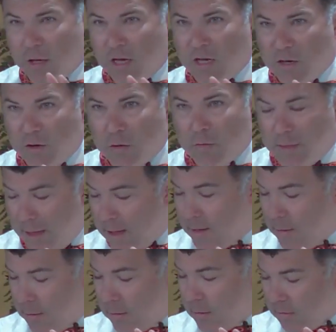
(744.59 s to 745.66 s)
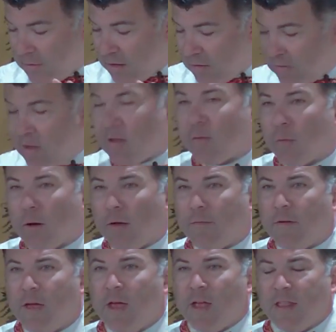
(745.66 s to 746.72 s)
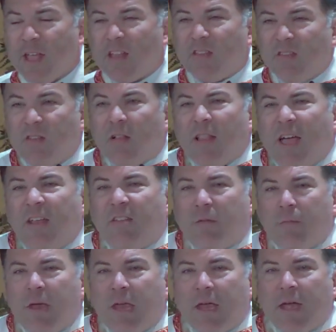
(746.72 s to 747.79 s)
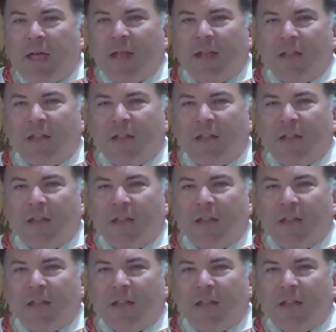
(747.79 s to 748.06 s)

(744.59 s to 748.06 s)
You need to do that because that delights me.